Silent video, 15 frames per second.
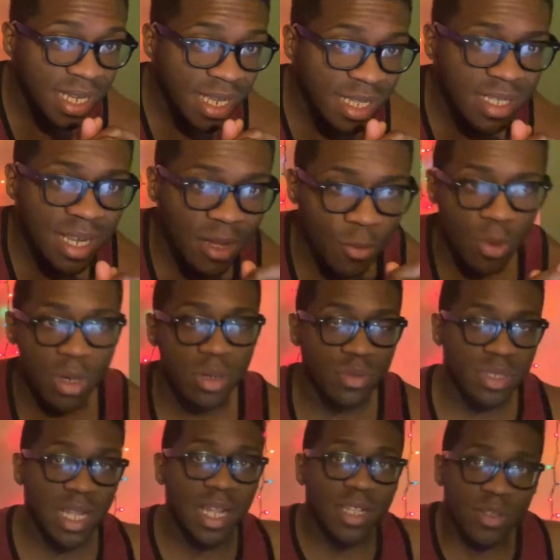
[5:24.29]
Isn't that one of
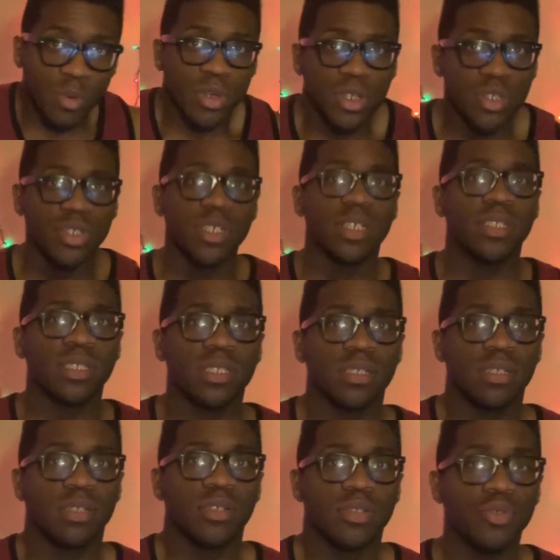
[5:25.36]
those things where you just
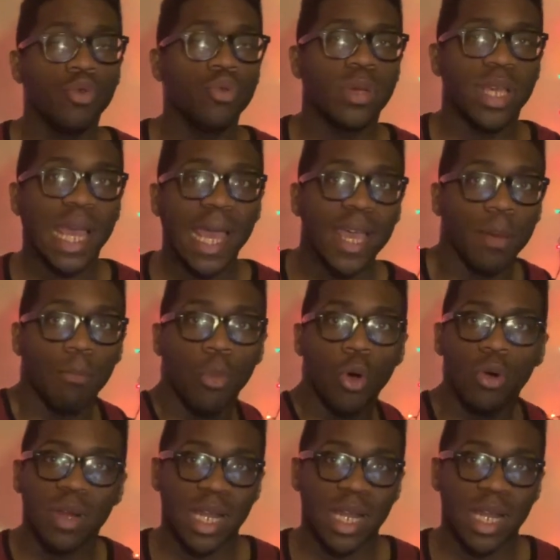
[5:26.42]
you can't move?